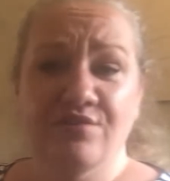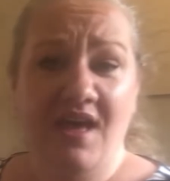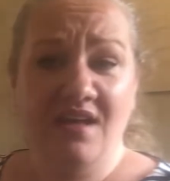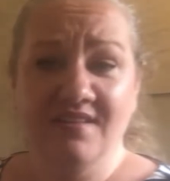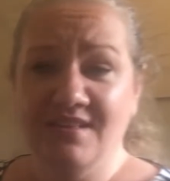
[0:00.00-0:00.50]

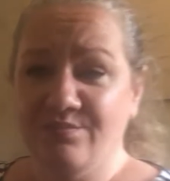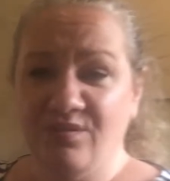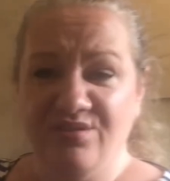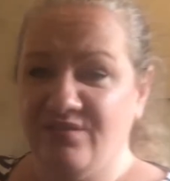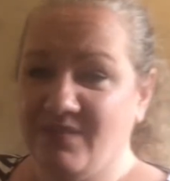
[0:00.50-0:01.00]
highlights
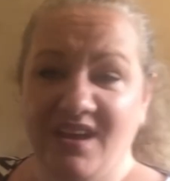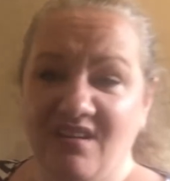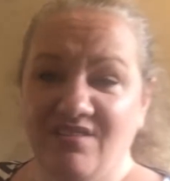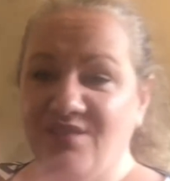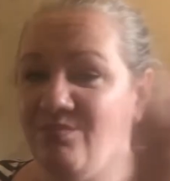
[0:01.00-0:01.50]
put through my
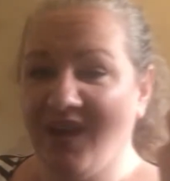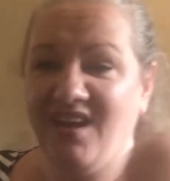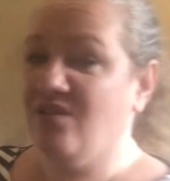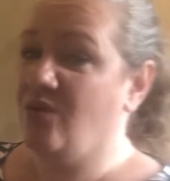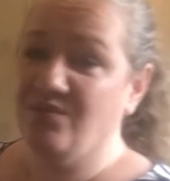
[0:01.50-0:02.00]
hair
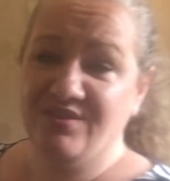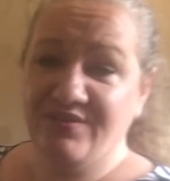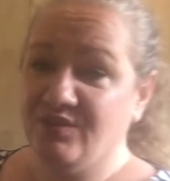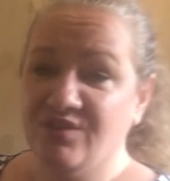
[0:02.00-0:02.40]
always feels